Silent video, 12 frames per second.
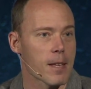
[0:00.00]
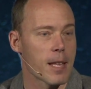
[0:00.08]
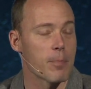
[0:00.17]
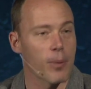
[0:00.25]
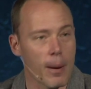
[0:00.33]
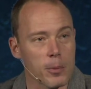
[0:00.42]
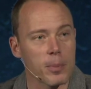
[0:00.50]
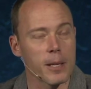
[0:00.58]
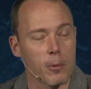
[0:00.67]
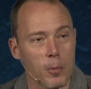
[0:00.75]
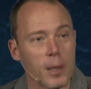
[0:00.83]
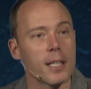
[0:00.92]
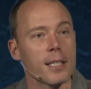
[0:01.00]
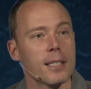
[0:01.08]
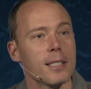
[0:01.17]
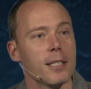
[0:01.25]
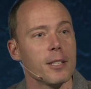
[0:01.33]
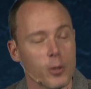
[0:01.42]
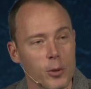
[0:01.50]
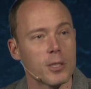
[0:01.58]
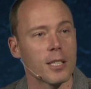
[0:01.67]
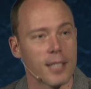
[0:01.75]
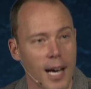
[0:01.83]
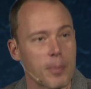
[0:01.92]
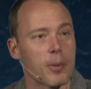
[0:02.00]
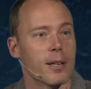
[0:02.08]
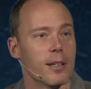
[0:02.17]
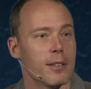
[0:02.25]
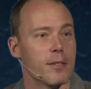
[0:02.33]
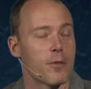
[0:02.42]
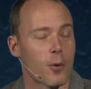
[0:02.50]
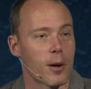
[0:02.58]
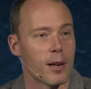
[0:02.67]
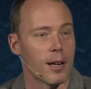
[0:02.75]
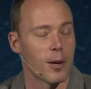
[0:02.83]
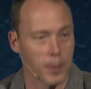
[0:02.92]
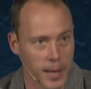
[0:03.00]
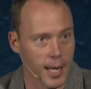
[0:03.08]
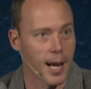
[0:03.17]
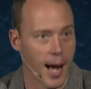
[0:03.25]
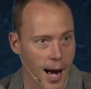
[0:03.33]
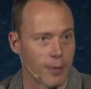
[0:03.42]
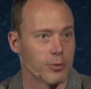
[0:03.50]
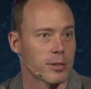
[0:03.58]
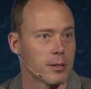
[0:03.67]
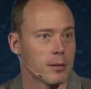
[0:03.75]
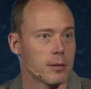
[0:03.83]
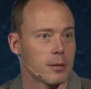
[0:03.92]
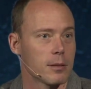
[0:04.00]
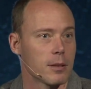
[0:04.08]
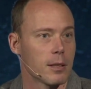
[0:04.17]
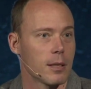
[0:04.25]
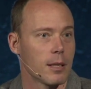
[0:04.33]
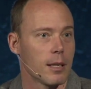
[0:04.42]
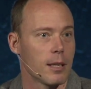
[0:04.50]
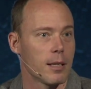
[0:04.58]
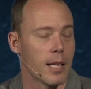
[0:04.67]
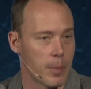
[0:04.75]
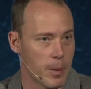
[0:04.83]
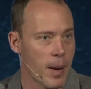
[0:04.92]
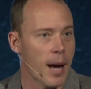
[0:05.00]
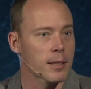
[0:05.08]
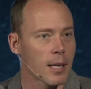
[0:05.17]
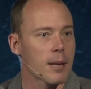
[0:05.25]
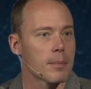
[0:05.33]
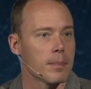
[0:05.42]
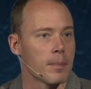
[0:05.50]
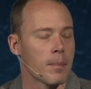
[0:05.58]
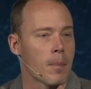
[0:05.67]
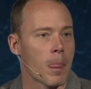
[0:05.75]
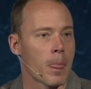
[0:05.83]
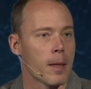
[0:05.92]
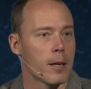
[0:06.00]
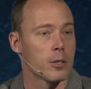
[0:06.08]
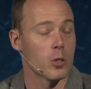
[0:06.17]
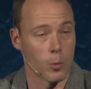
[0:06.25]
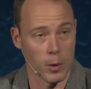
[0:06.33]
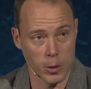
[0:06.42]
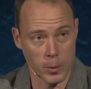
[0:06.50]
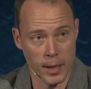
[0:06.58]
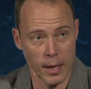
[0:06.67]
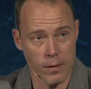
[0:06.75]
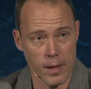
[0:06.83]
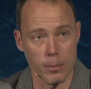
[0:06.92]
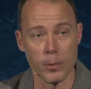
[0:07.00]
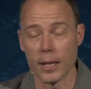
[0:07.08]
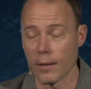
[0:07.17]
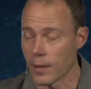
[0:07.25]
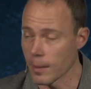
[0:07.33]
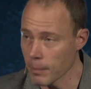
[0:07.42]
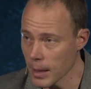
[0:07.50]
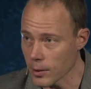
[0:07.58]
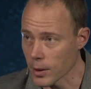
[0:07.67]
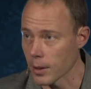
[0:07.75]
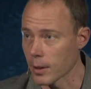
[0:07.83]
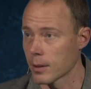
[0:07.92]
They probably wouldn't use a diaper for a week and a half. They'd be backed up. So what do we give them? We give them milk.